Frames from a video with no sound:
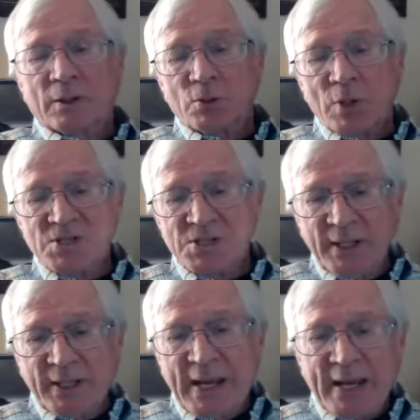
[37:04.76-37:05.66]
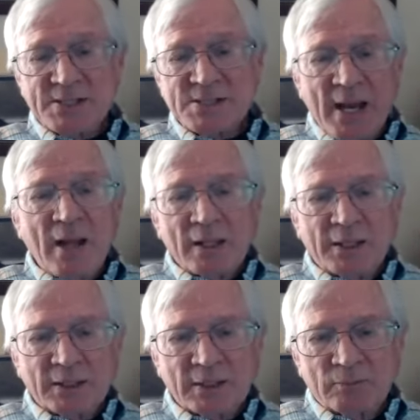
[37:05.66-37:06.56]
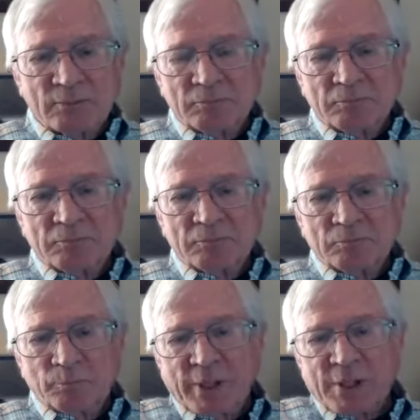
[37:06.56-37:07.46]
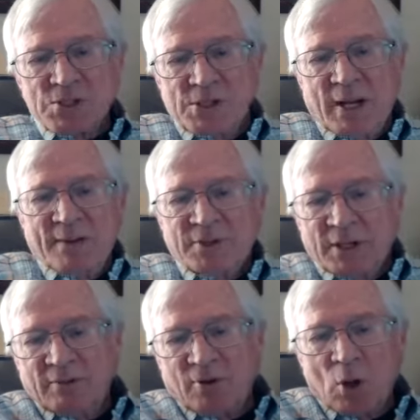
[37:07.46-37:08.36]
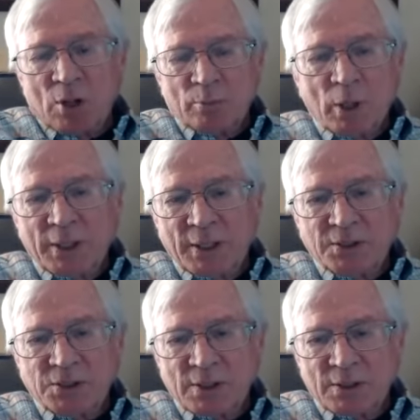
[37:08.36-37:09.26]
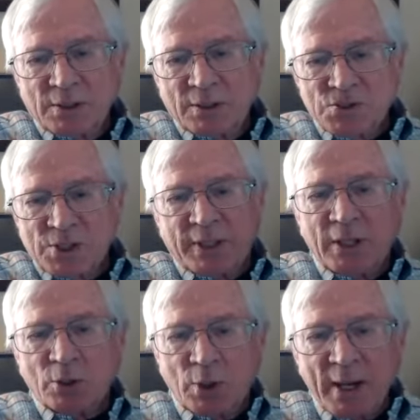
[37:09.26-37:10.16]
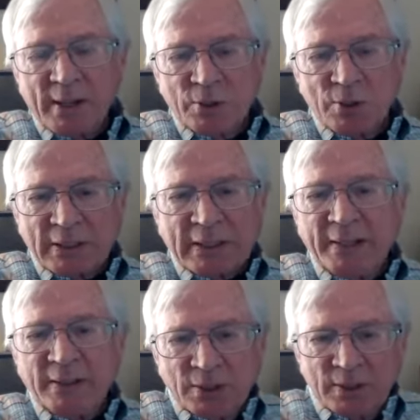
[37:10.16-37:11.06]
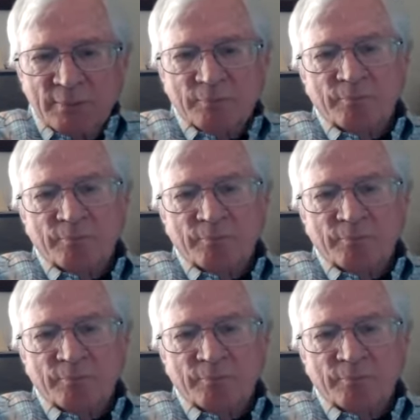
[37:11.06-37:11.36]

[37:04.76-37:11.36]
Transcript: The trustee can't sell it because he'd have to give all the money to the secured creditor, the lender.